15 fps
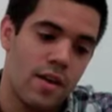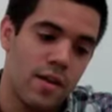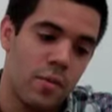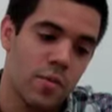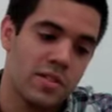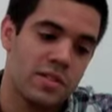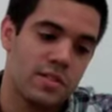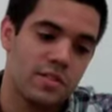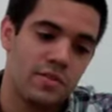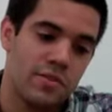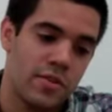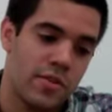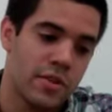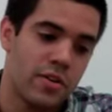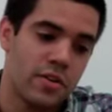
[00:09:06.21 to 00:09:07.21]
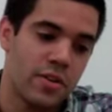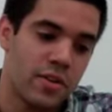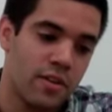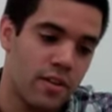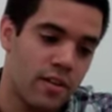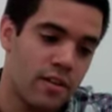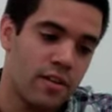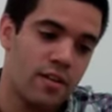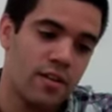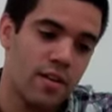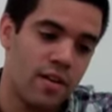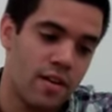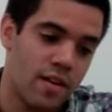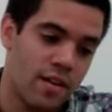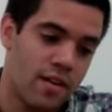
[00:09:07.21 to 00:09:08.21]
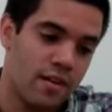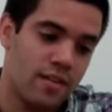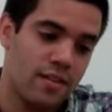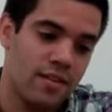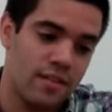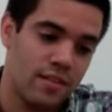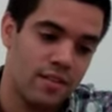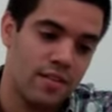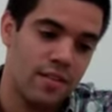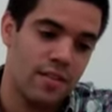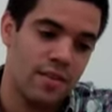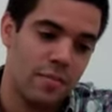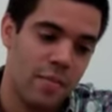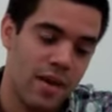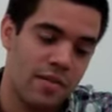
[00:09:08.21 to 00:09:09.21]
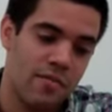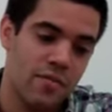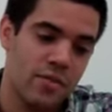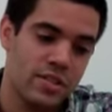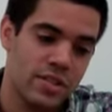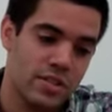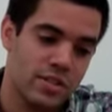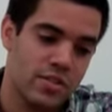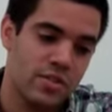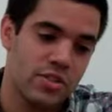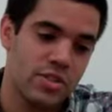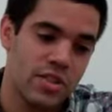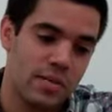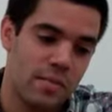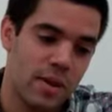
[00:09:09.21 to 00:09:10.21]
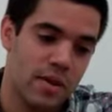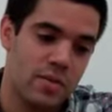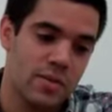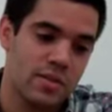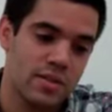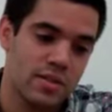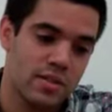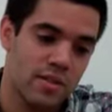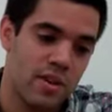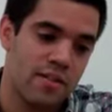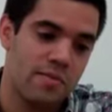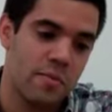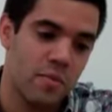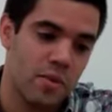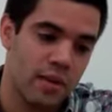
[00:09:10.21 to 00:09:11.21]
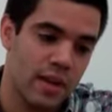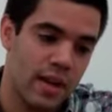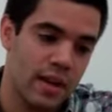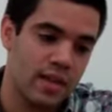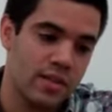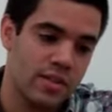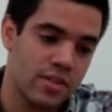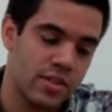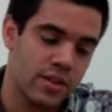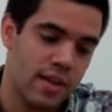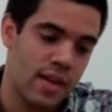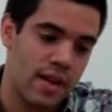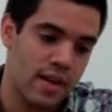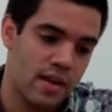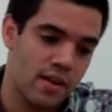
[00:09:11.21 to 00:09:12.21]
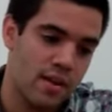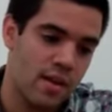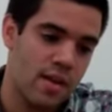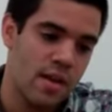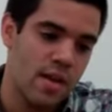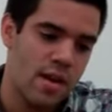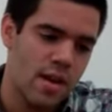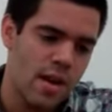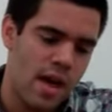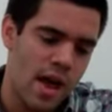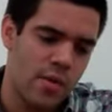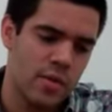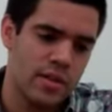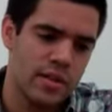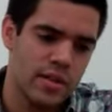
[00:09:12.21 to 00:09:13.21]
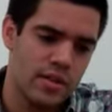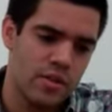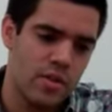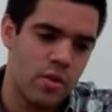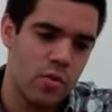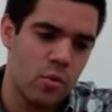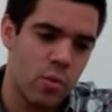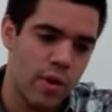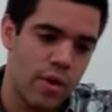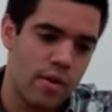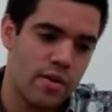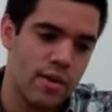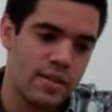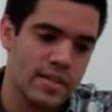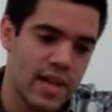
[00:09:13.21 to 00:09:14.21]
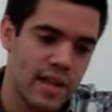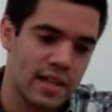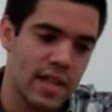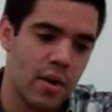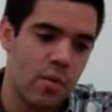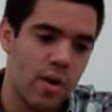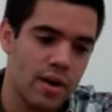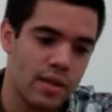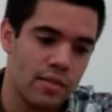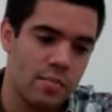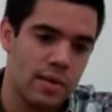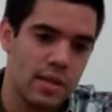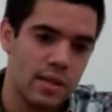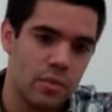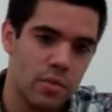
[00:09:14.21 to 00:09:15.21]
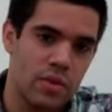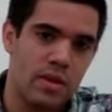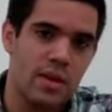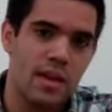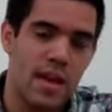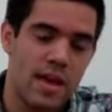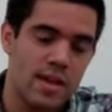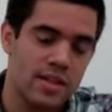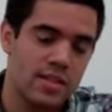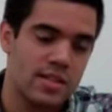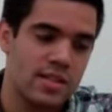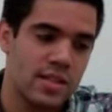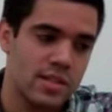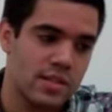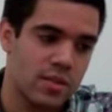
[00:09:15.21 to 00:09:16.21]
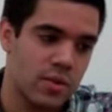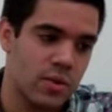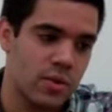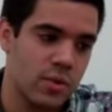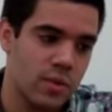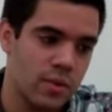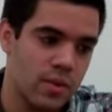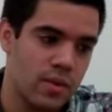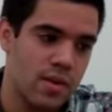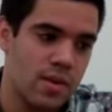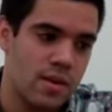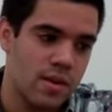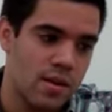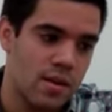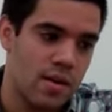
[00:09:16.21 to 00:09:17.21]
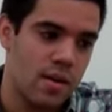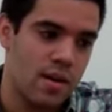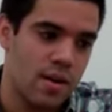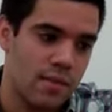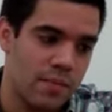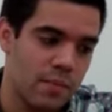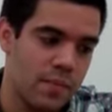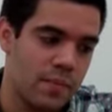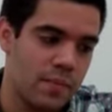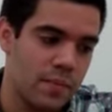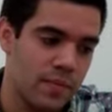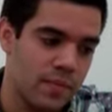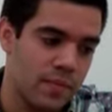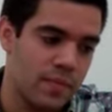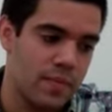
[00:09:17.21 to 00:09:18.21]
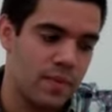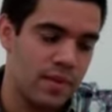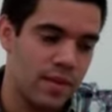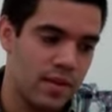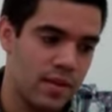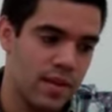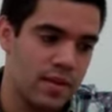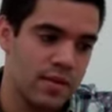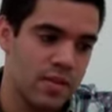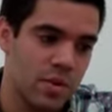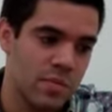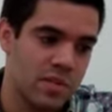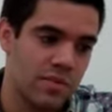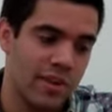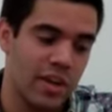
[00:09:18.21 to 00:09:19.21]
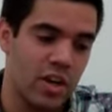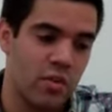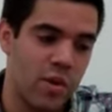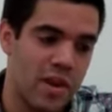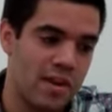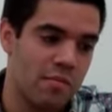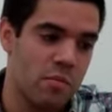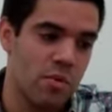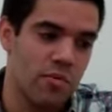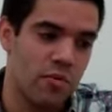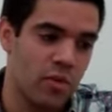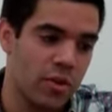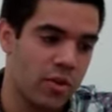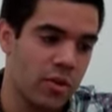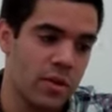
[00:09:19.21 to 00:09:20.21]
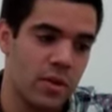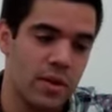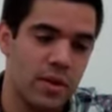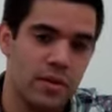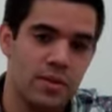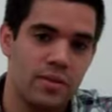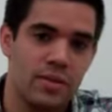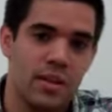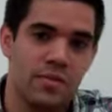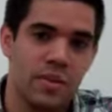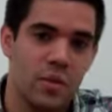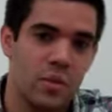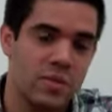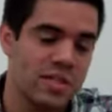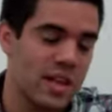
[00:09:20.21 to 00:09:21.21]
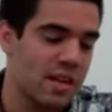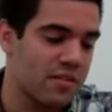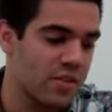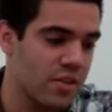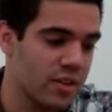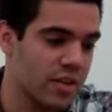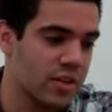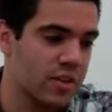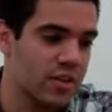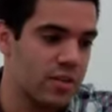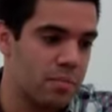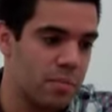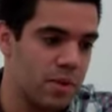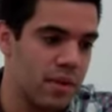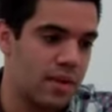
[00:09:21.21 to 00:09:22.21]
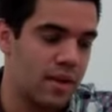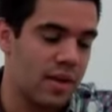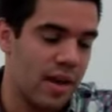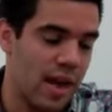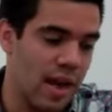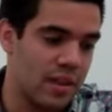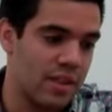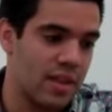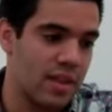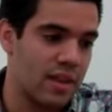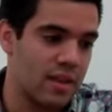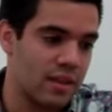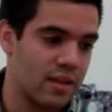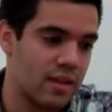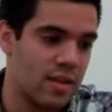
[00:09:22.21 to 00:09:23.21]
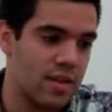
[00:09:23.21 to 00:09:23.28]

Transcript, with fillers: It wasn't very good at all. Uh, my first internship, I was a sophomore in college, and I really didn't know where exactly I wanted to be within an ad agency. So, um, in terms of like a creative portfolio, it, it, definitely was not very good. But I think